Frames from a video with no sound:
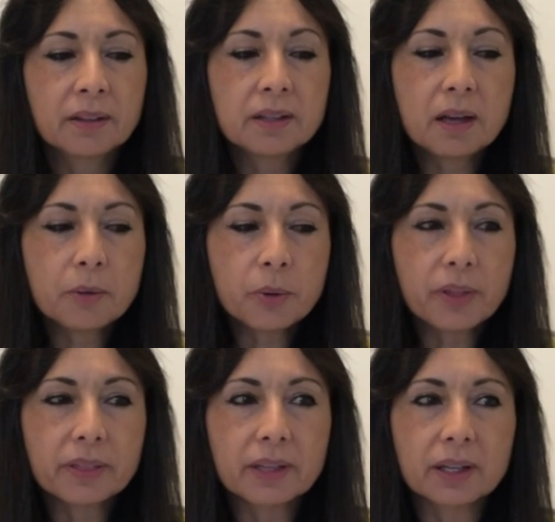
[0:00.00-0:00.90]
The other
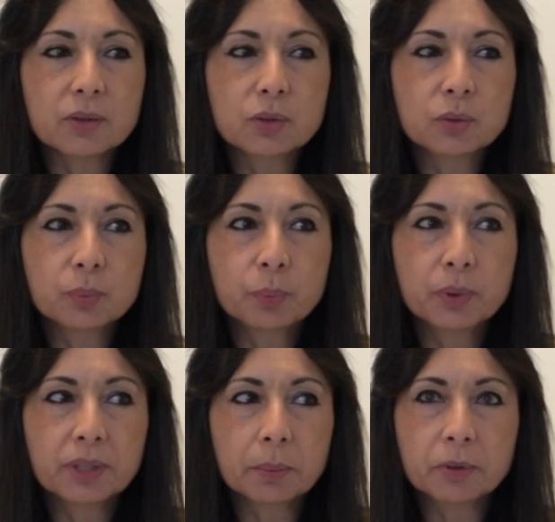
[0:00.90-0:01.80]
thing that I do,
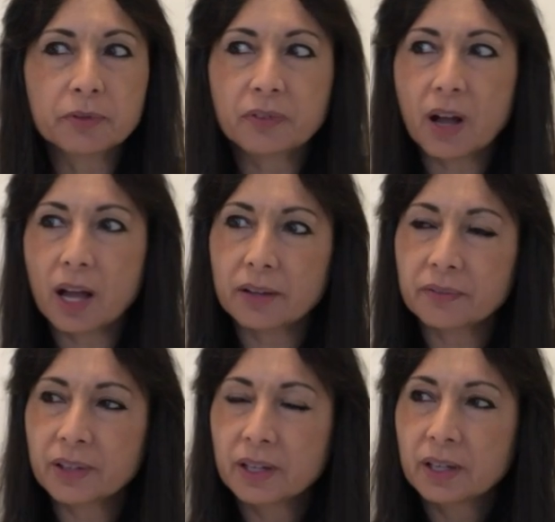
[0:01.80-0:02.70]
point number five,
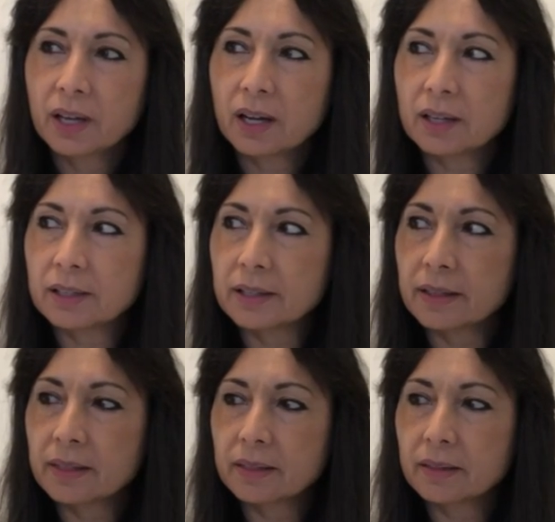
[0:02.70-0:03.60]
uh,
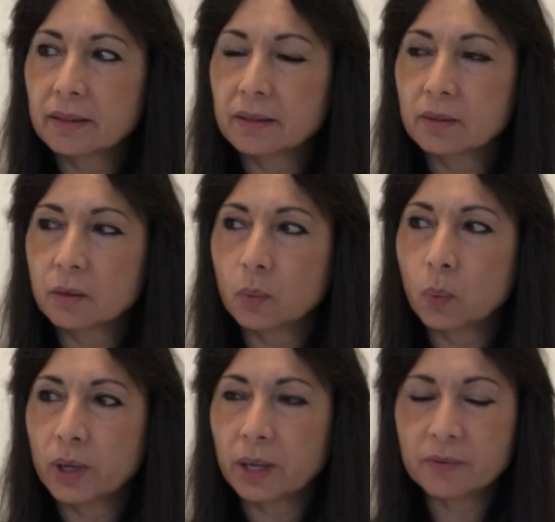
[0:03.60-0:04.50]

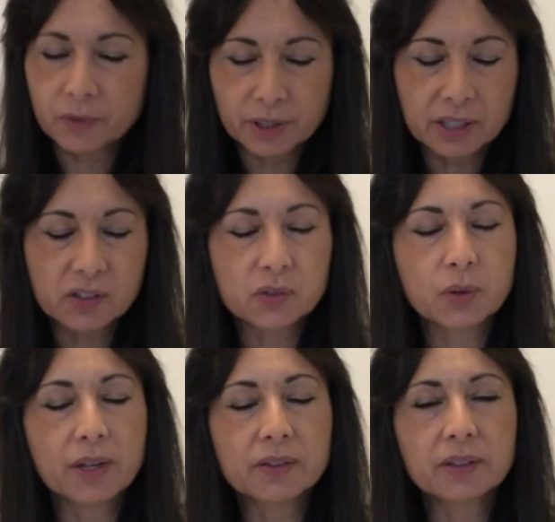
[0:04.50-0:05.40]
when I'm feeling
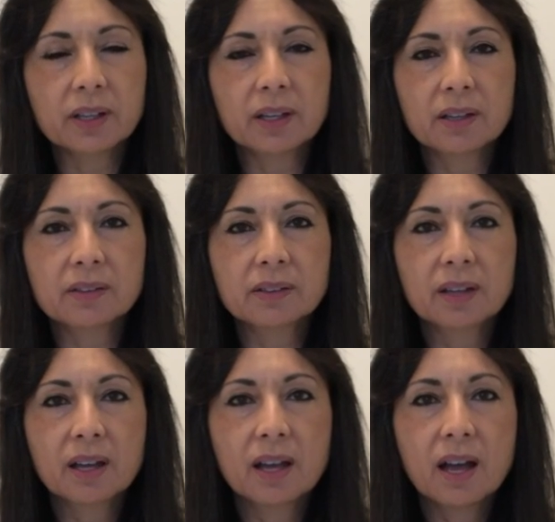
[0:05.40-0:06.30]
stressed
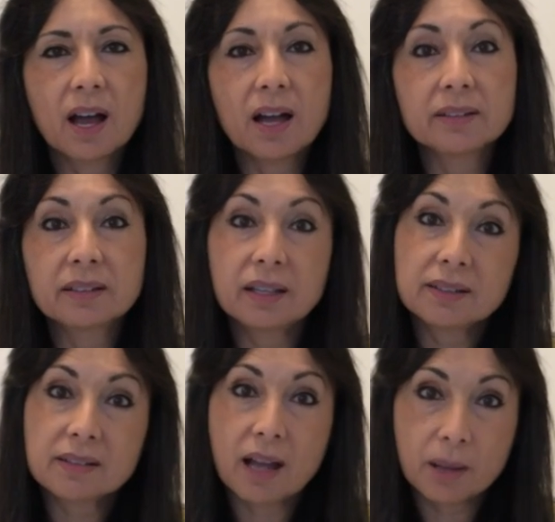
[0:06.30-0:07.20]
is I
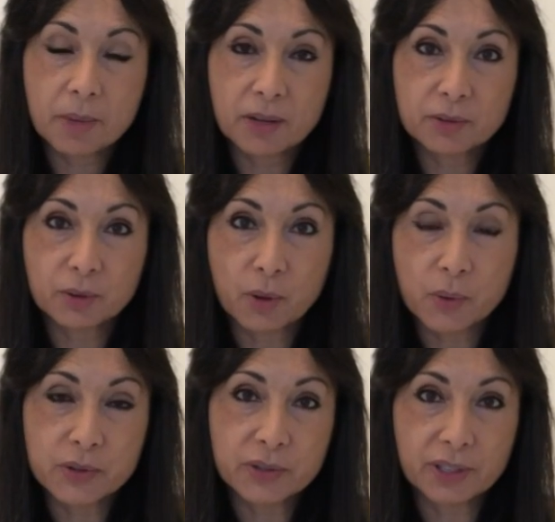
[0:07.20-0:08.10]
take time out to
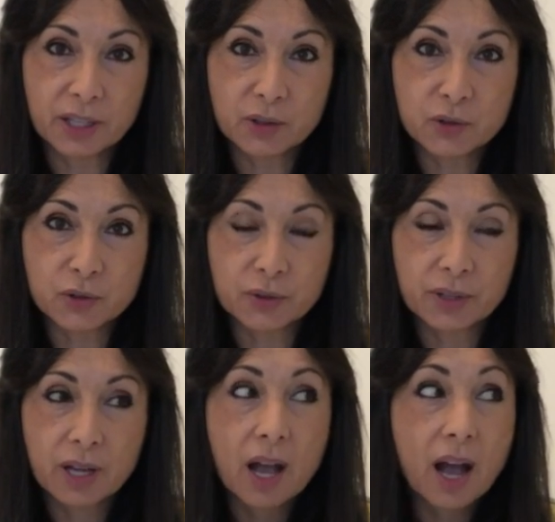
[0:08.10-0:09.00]
go into nature.
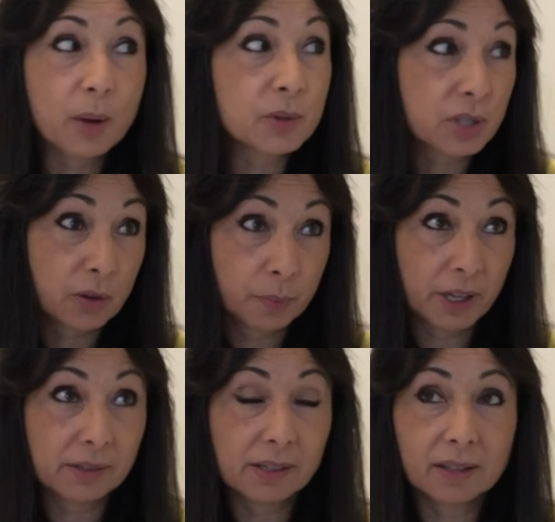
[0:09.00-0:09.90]
I wish I could be
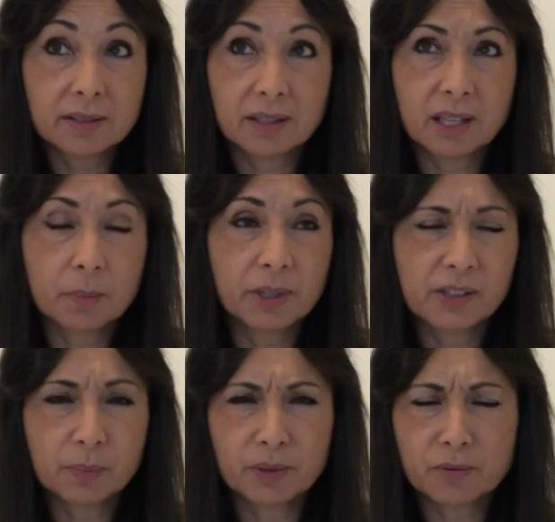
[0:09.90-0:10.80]
outside today, but
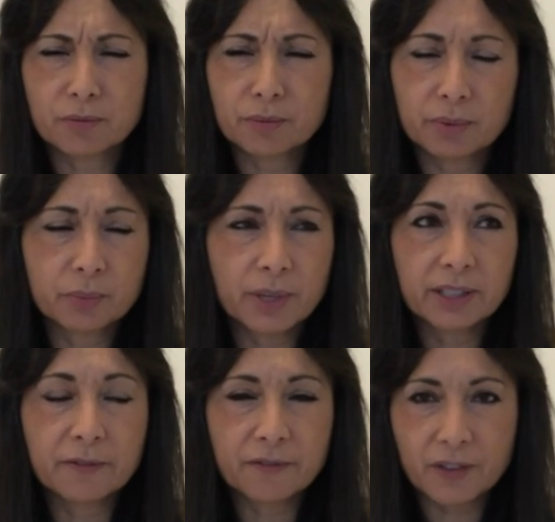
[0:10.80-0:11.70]
it's been
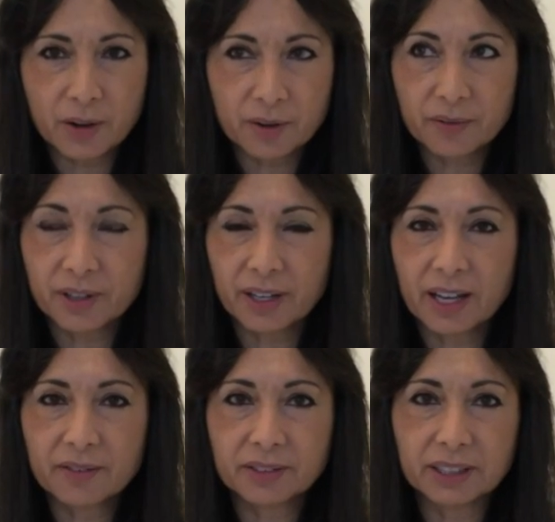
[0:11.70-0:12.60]
raining very, very
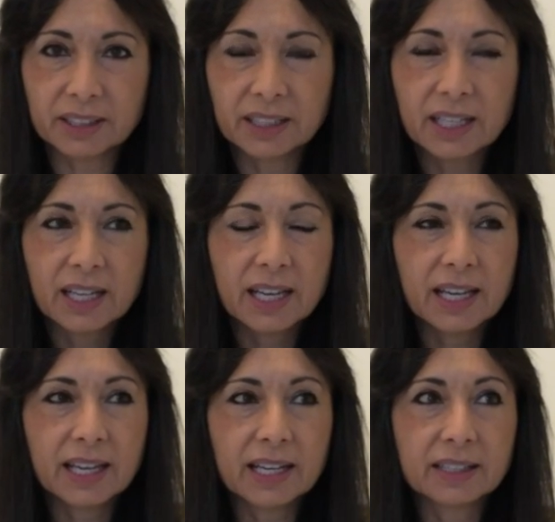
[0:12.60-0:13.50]
heavily.
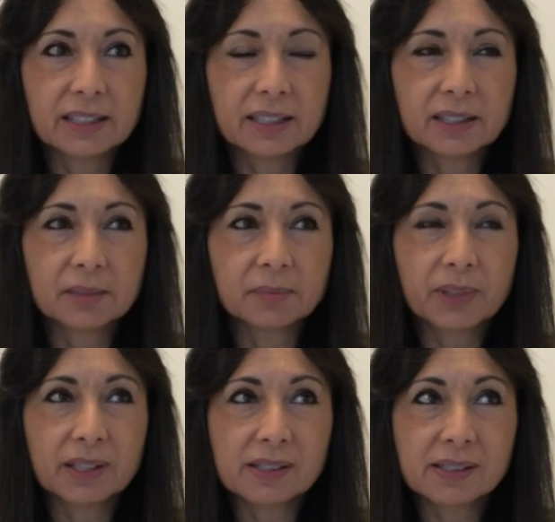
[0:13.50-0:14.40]
And um,
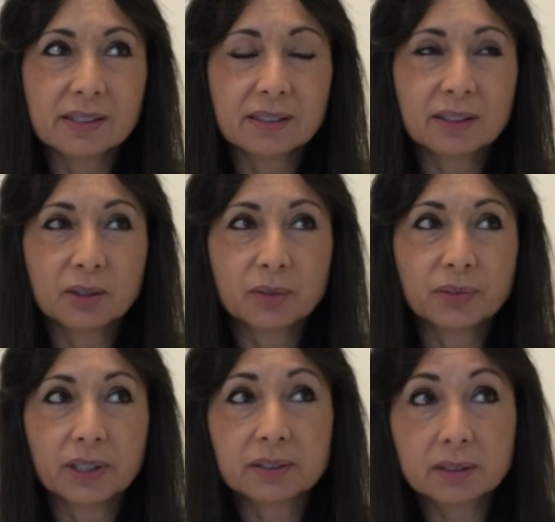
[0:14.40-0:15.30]
it's, you know,
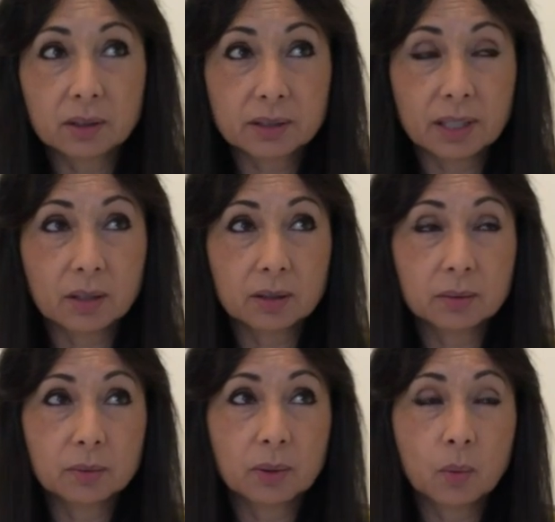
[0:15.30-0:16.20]
if I take
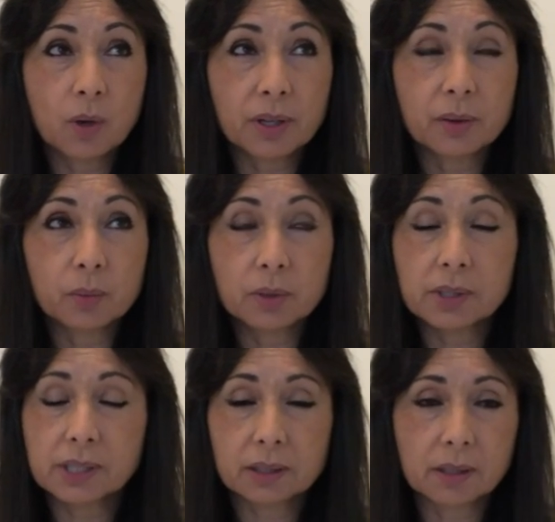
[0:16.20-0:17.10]
a, a walk in the
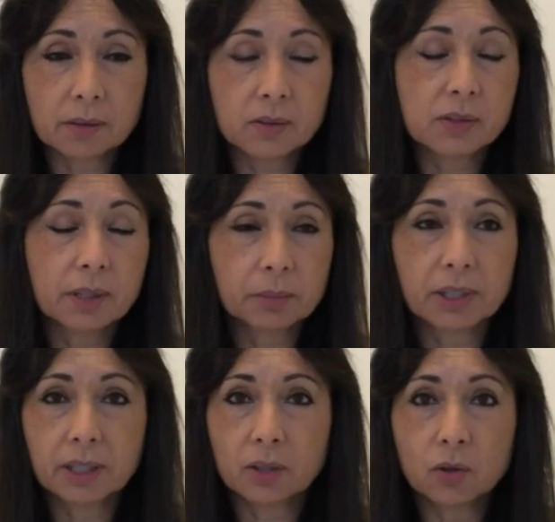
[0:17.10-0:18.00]
woods, I, that's just, I'm
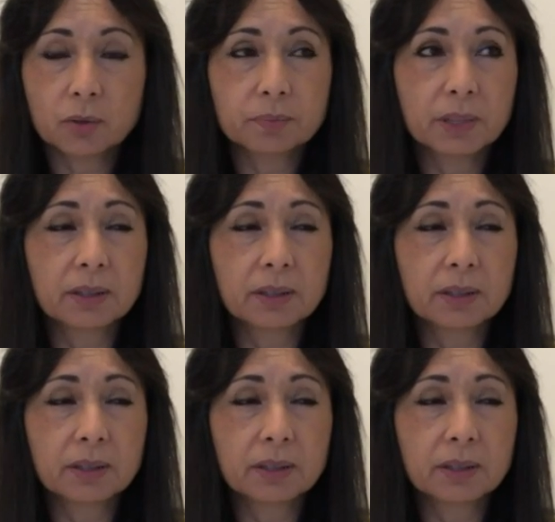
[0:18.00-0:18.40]
gonna get all,